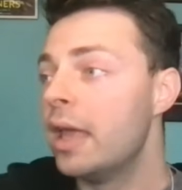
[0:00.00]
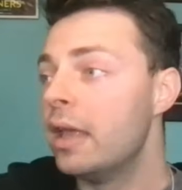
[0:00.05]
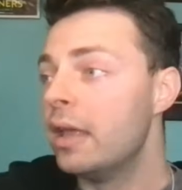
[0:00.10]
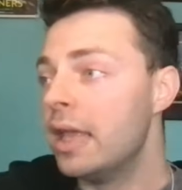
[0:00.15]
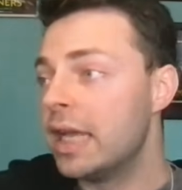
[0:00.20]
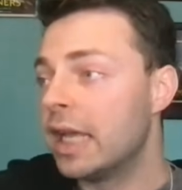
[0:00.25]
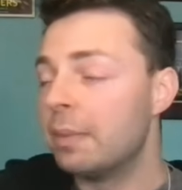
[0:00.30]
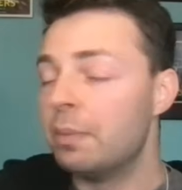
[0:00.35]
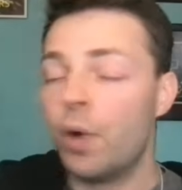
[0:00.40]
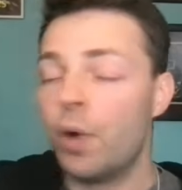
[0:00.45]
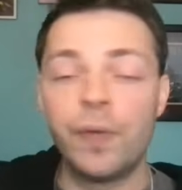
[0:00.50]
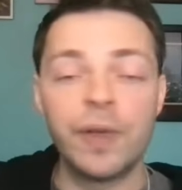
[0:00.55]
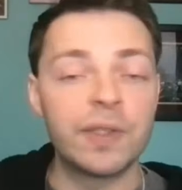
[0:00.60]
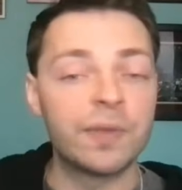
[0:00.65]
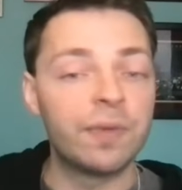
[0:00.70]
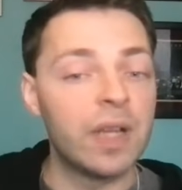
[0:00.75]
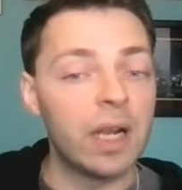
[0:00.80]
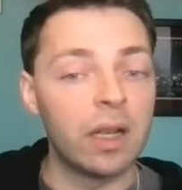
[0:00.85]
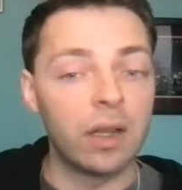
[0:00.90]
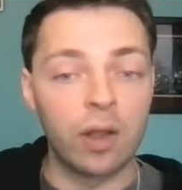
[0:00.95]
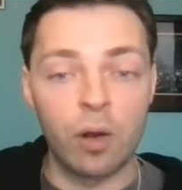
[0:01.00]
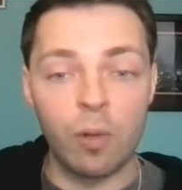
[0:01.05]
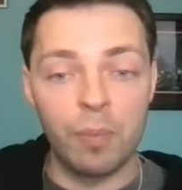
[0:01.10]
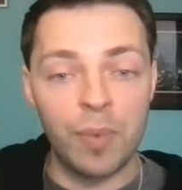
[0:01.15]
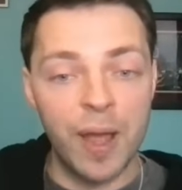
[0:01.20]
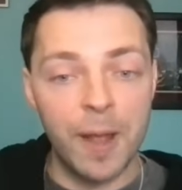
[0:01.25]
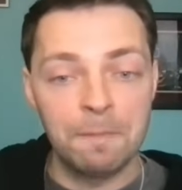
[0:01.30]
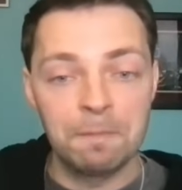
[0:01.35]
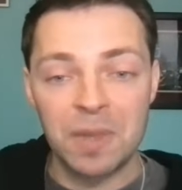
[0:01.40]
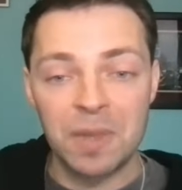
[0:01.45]
He can move his feet a little
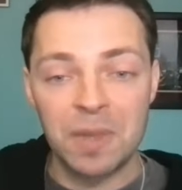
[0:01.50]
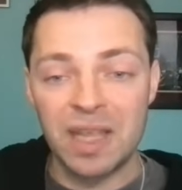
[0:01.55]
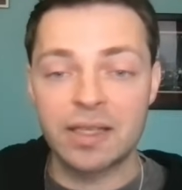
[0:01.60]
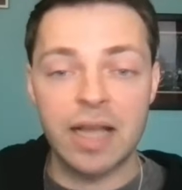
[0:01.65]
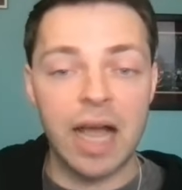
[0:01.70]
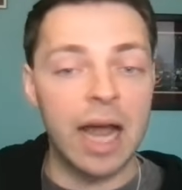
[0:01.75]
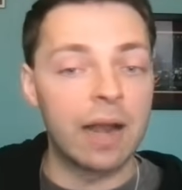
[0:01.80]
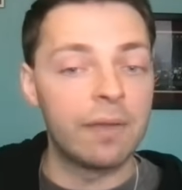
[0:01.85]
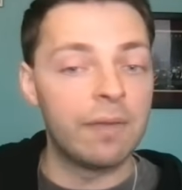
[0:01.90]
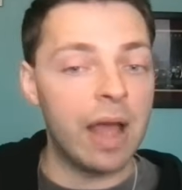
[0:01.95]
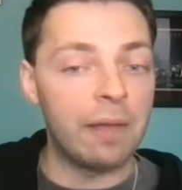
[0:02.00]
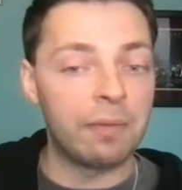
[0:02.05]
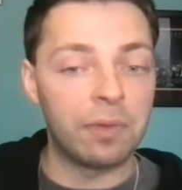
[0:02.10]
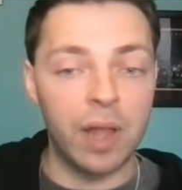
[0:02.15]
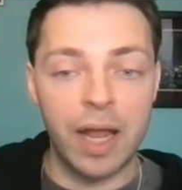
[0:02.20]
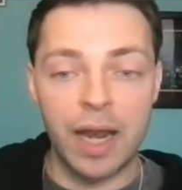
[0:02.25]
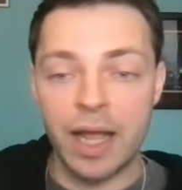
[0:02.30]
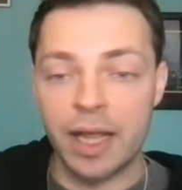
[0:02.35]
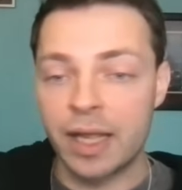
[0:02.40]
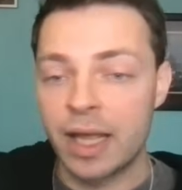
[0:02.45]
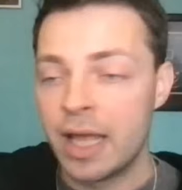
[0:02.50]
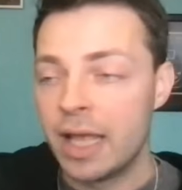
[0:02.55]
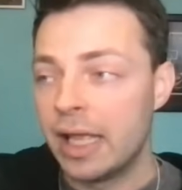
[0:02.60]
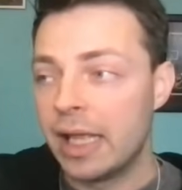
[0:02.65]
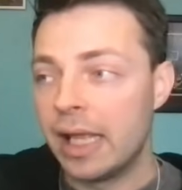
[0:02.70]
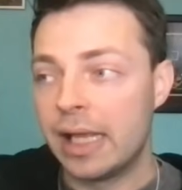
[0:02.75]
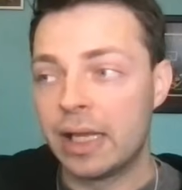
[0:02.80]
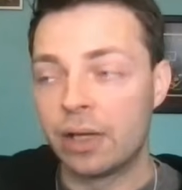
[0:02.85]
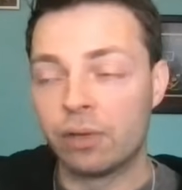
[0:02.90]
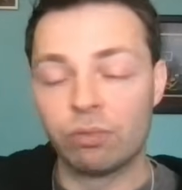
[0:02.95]
bit. He's kind of athletic.
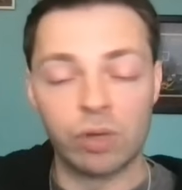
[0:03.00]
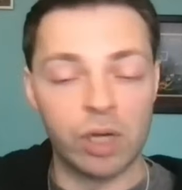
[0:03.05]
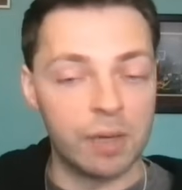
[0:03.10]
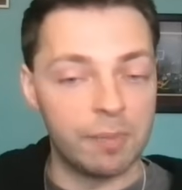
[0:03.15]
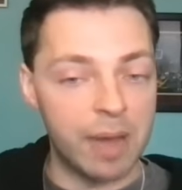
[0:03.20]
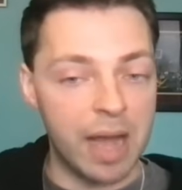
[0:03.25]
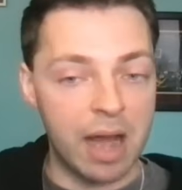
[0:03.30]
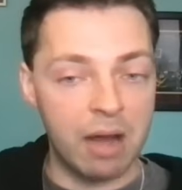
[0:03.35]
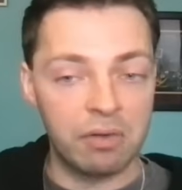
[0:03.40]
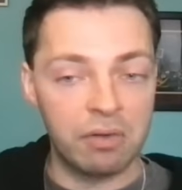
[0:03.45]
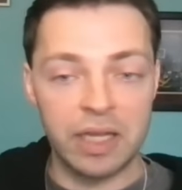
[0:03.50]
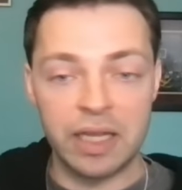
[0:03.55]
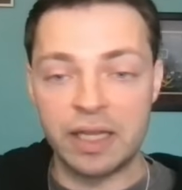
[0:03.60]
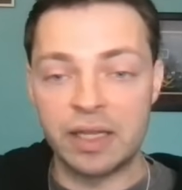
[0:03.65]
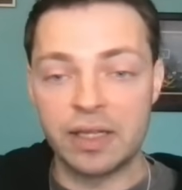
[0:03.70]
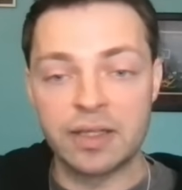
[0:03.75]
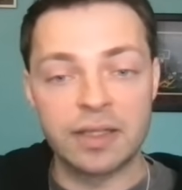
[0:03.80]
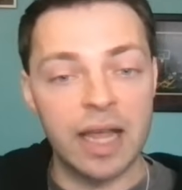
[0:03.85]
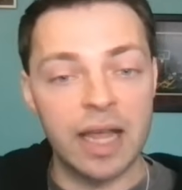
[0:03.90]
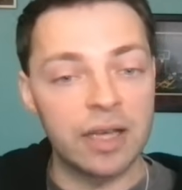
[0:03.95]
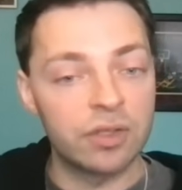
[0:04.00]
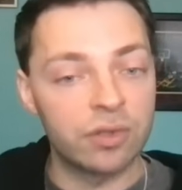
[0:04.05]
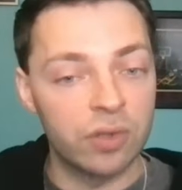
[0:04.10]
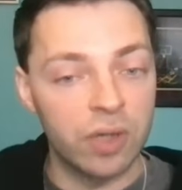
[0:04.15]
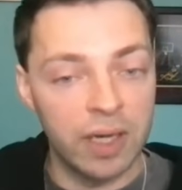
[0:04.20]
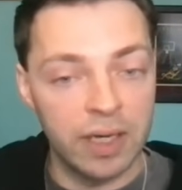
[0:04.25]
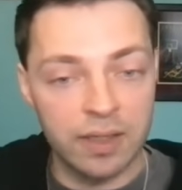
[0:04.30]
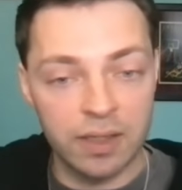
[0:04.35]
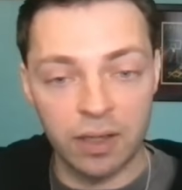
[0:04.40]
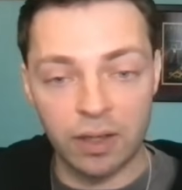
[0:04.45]
He can rebound. He can set
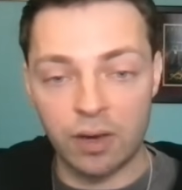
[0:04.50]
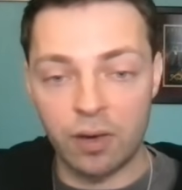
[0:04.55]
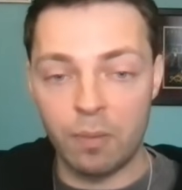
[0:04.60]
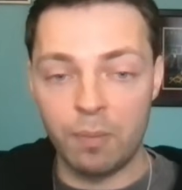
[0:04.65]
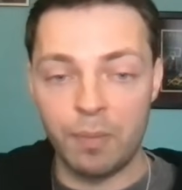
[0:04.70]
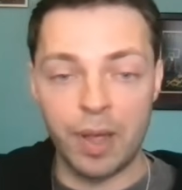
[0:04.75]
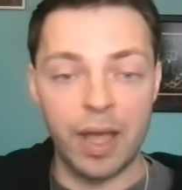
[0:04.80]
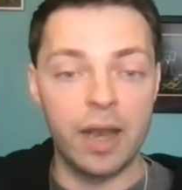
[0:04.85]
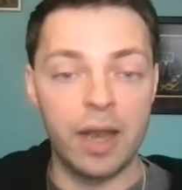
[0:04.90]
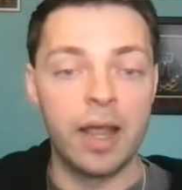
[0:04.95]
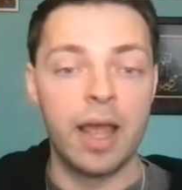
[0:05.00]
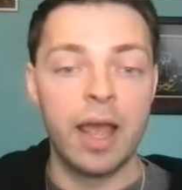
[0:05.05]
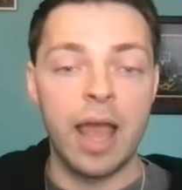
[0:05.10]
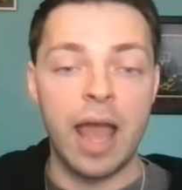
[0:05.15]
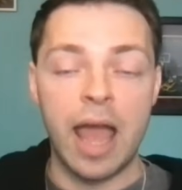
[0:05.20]
screens a little bit.